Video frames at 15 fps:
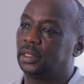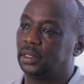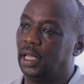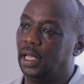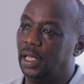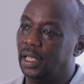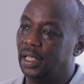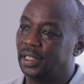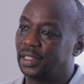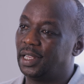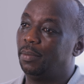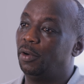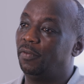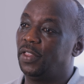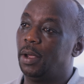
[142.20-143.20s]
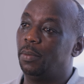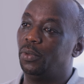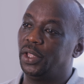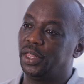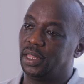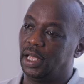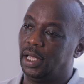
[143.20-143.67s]
Uh, some of them
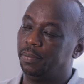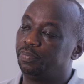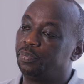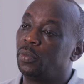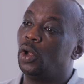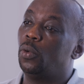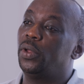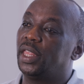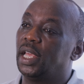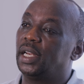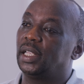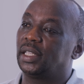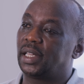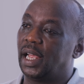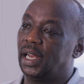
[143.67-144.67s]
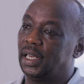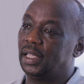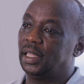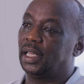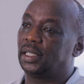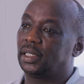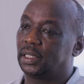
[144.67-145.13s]
with, um, with the
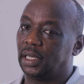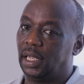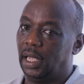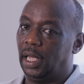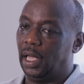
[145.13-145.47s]
understanding that